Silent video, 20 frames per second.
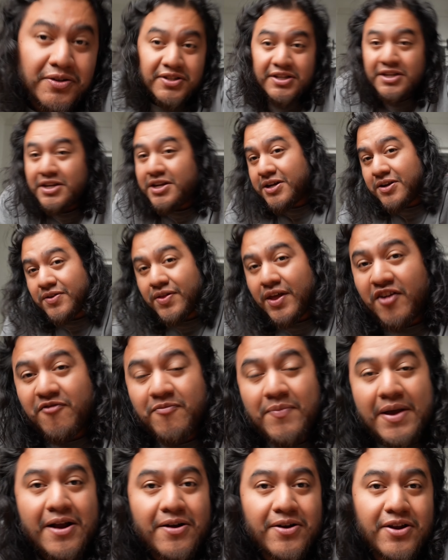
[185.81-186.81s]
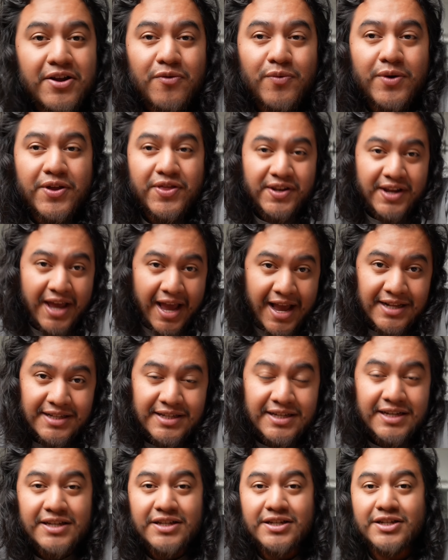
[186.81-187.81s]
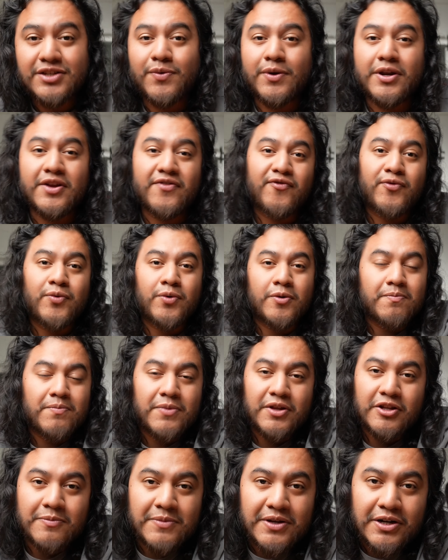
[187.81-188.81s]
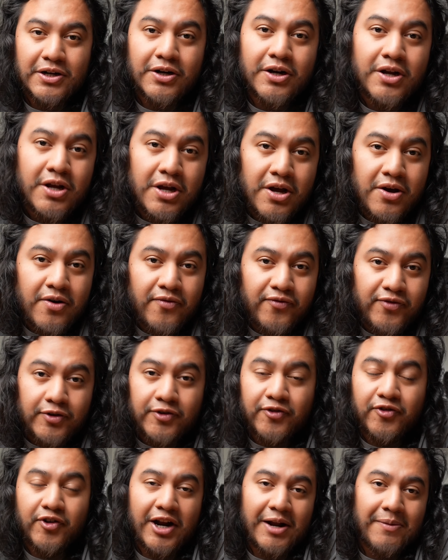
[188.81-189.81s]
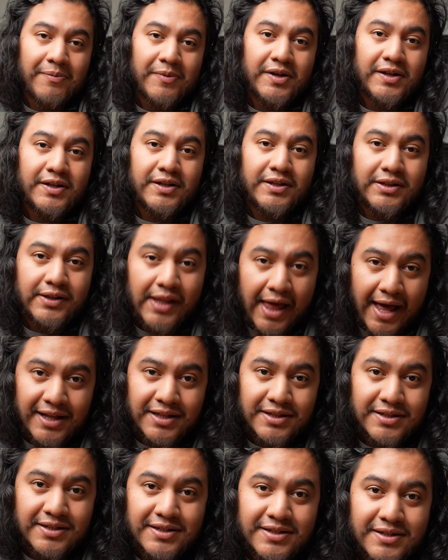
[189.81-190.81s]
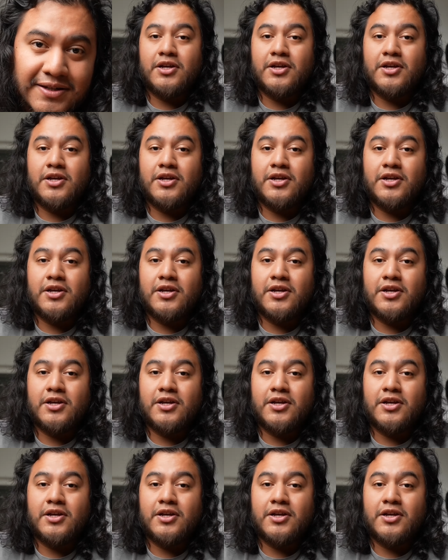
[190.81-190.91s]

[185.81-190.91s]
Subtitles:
see here that I've paired it with an 18 to 24 millimeter full frame lens.